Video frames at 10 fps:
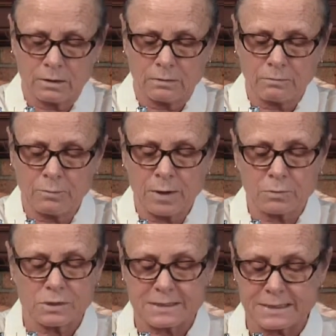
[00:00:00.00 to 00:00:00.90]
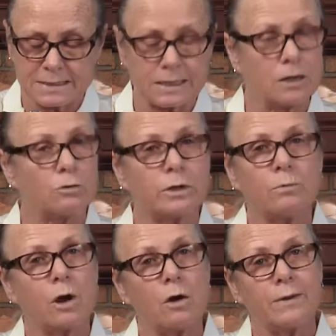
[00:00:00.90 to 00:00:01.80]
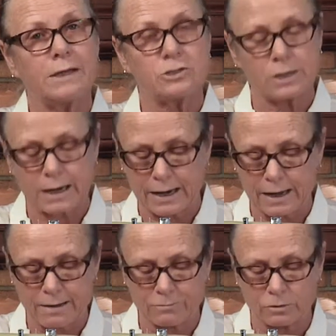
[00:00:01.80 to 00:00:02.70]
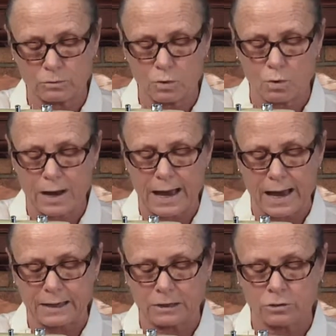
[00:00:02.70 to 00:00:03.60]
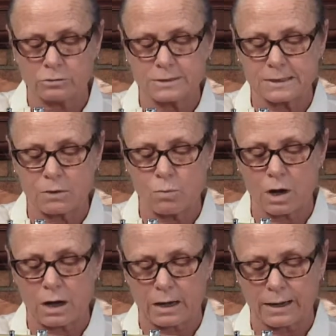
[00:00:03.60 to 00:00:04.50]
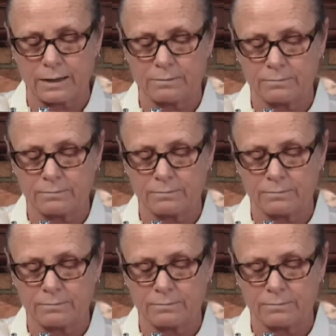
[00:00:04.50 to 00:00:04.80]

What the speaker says: Remember, this is the only raw edge that I have on the whole hat, and you'll see why